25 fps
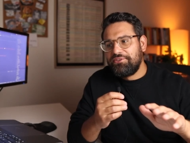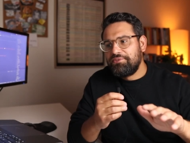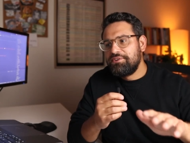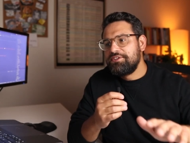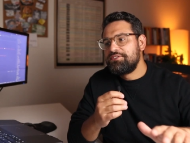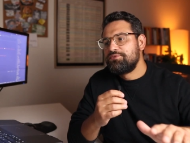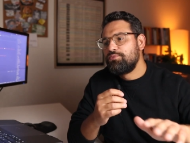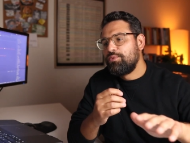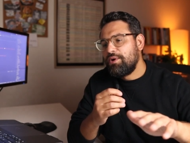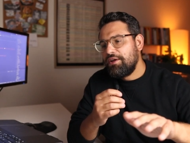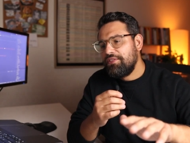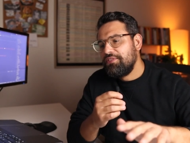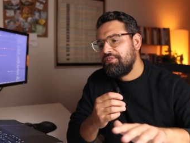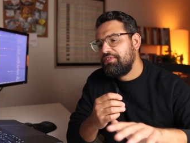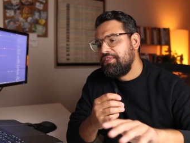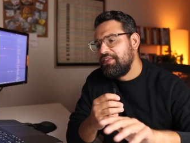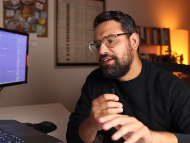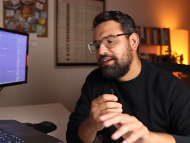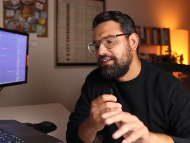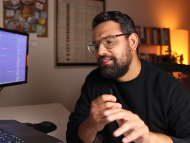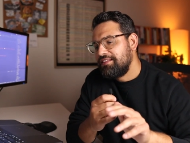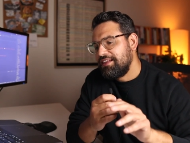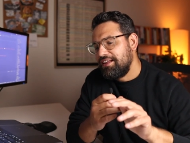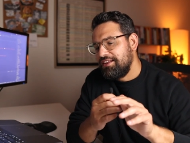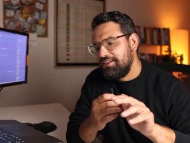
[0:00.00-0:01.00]
There is one
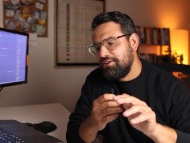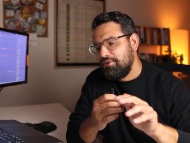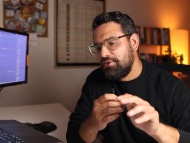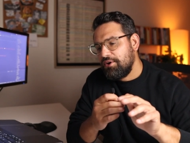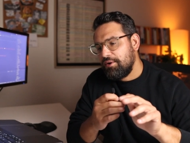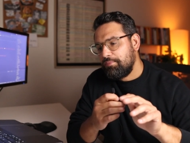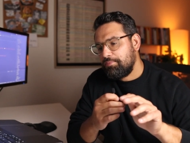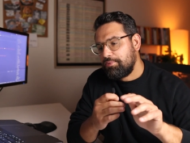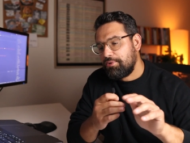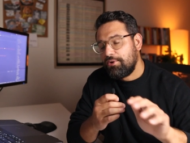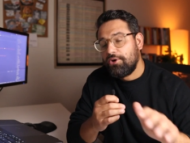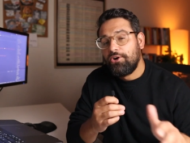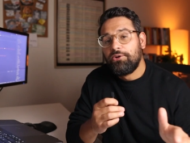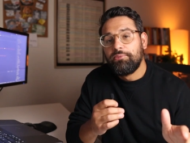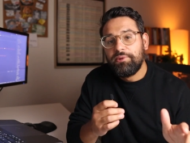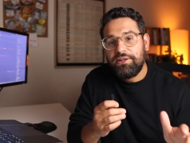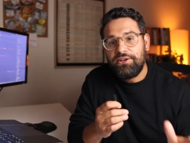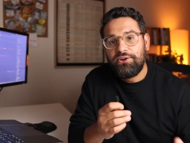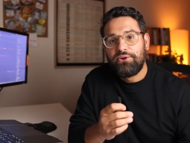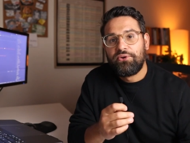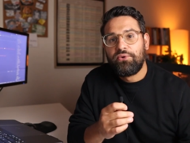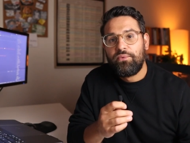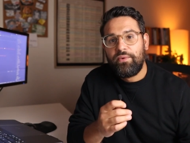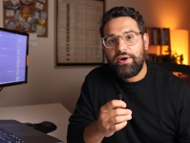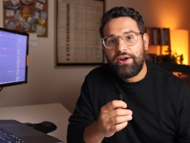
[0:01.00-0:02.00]
thing that you are probably
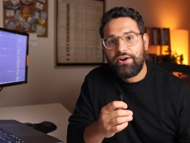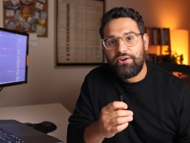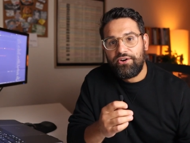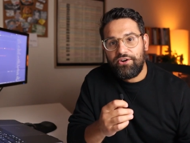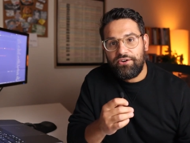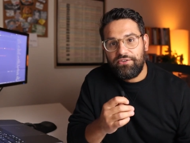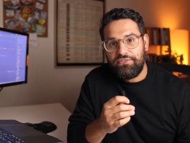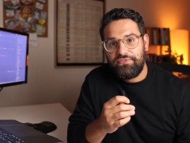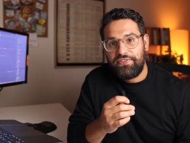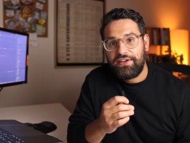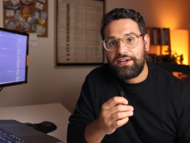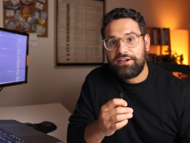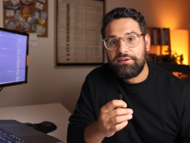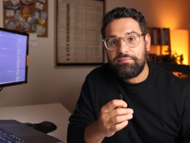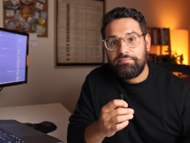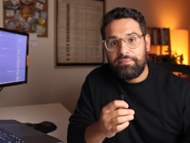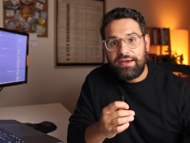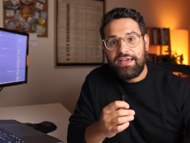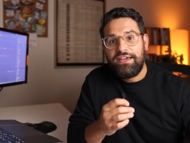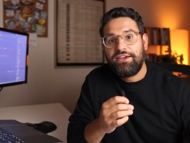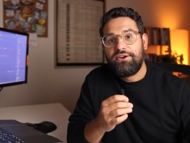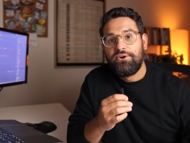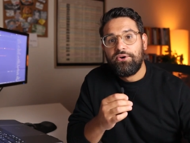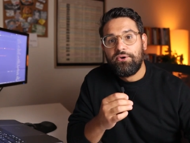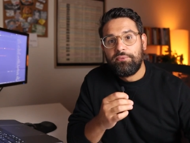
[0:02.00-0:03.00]
not aware of that can
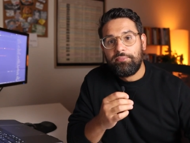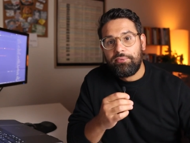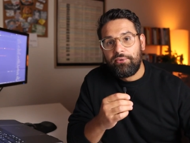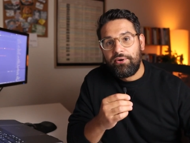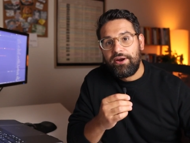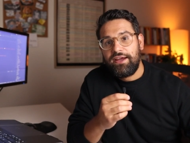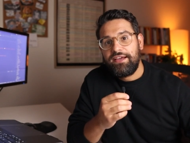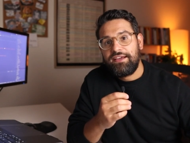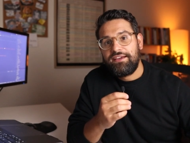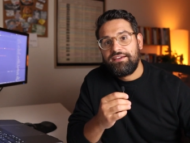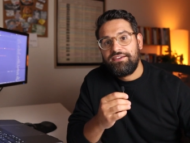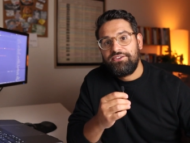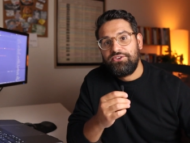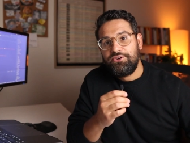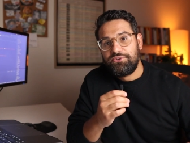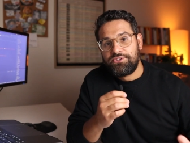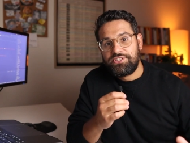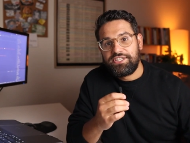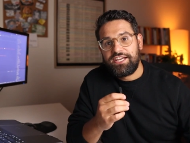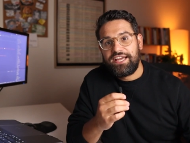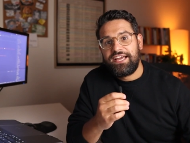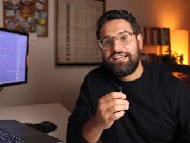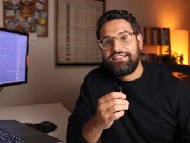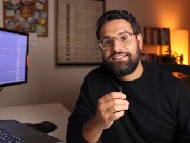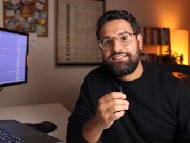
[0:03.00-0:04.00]
make or break your
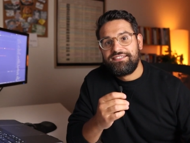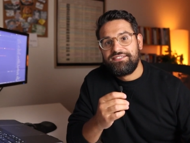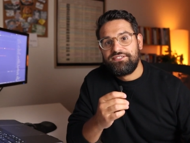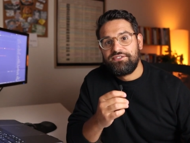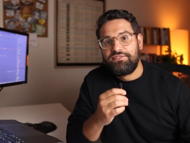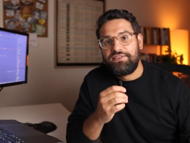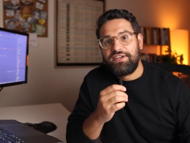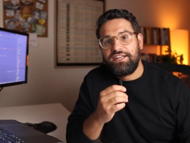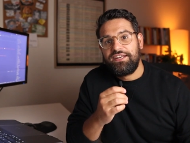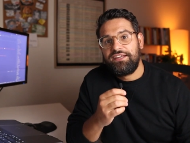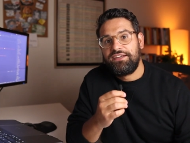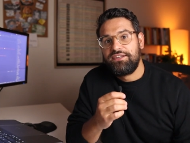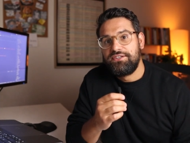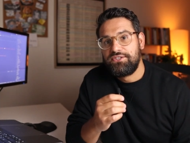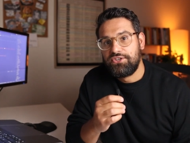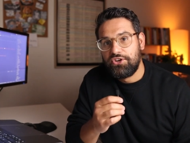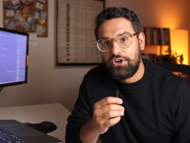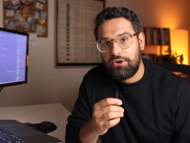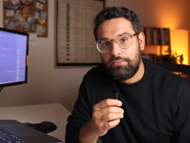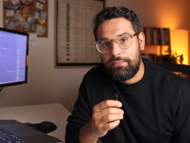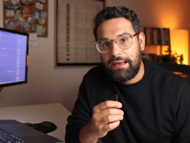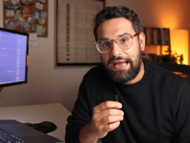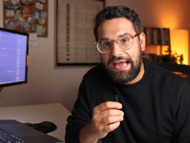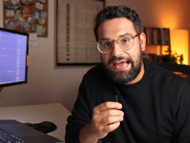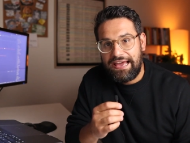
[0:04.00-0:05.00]
chances of getting a
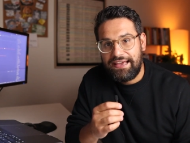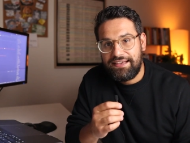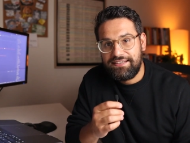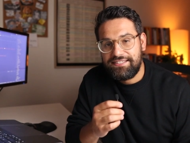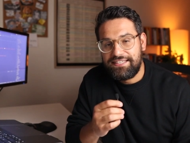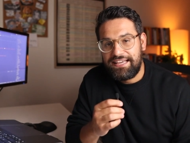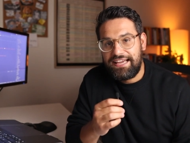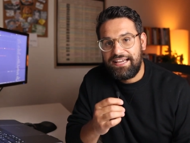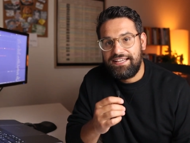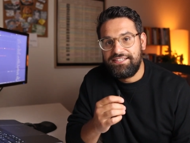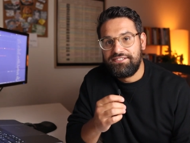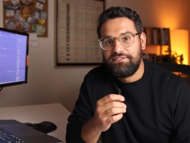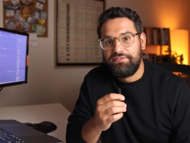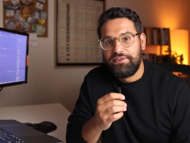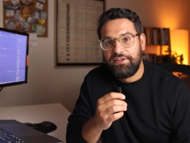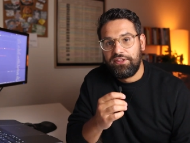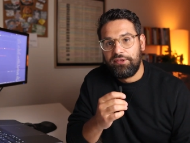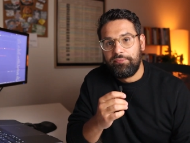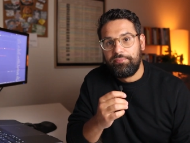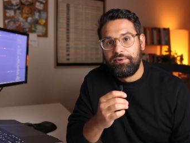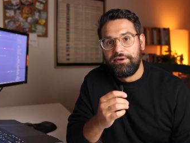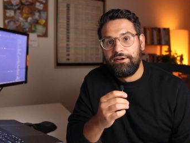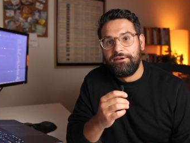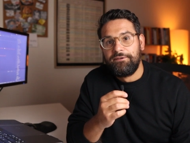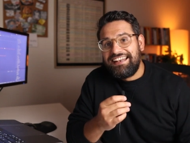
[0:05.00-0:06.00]
job as a
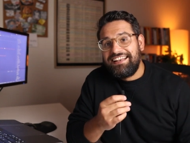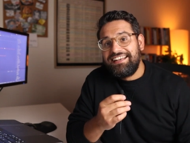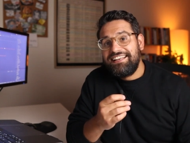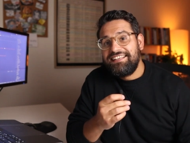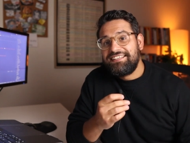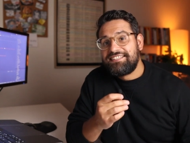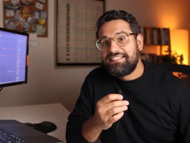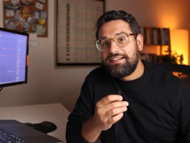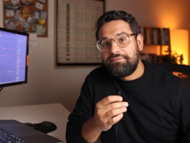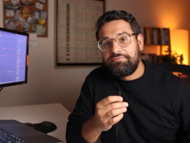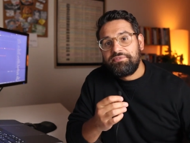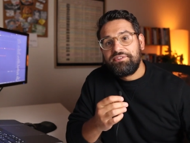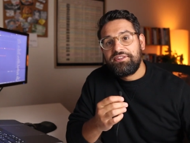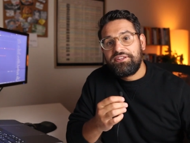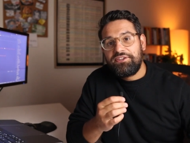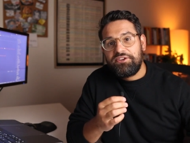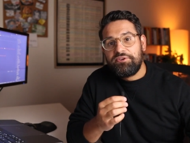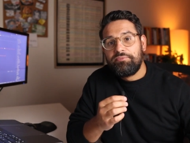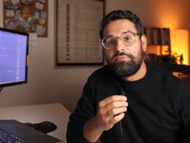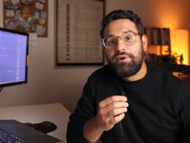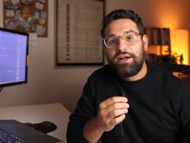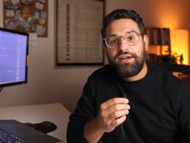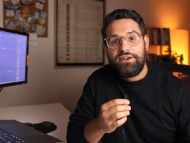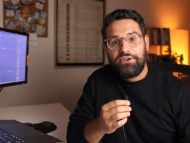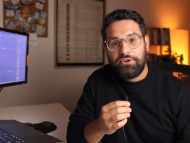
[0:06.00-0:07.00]
developer. And it is something that you
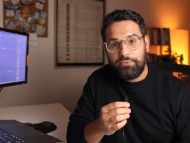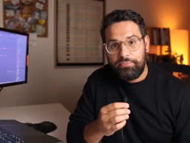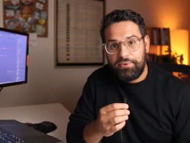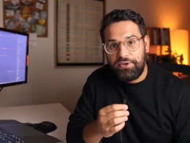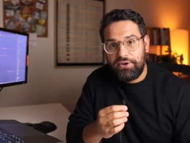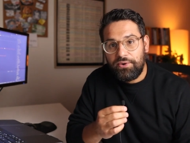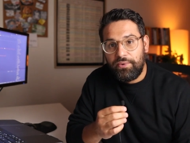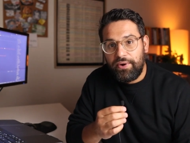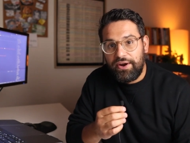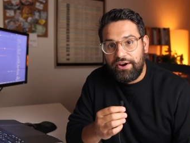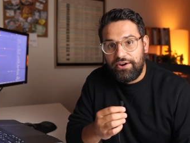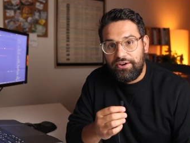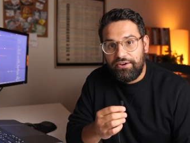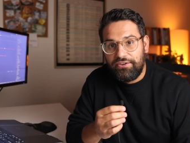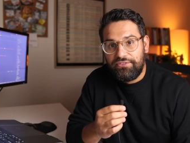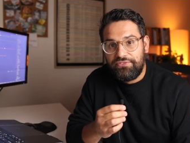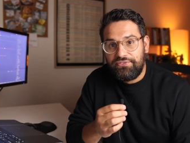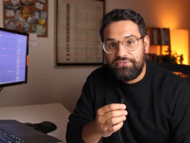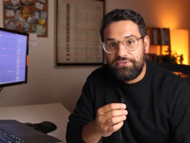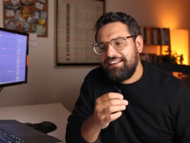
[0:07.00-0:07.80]
might not be aware of.